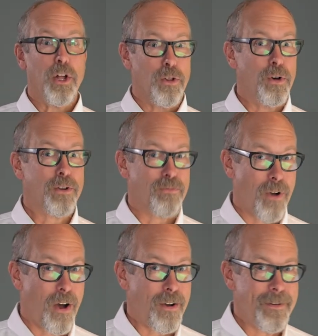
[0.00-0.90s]
look
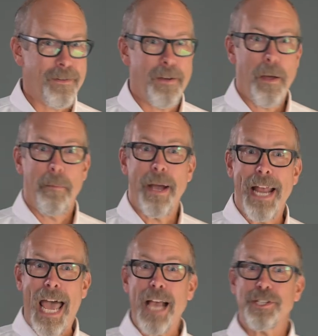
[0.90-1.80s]
wrong might
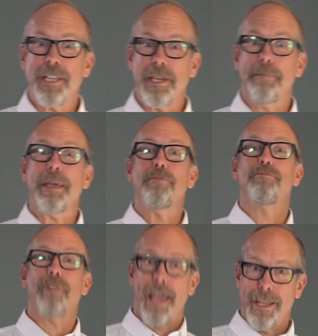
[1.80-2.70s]
actually be
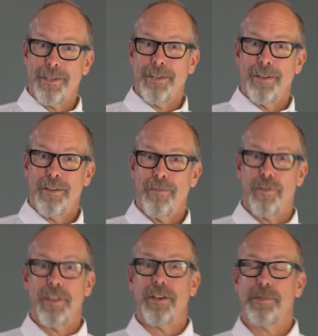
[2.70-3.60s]
right
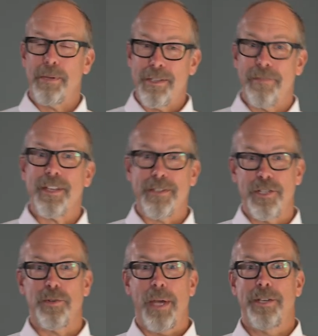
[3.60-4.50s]
for their specific
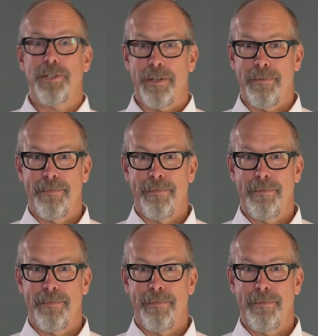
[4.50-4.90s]
situation.